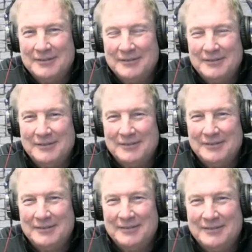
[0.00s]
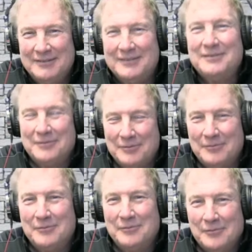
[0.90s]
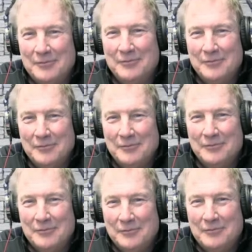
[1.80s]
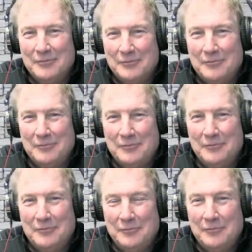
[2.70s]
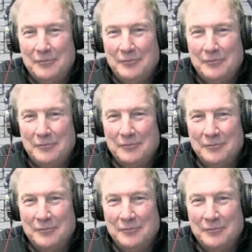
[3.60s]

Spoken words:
(not speaking)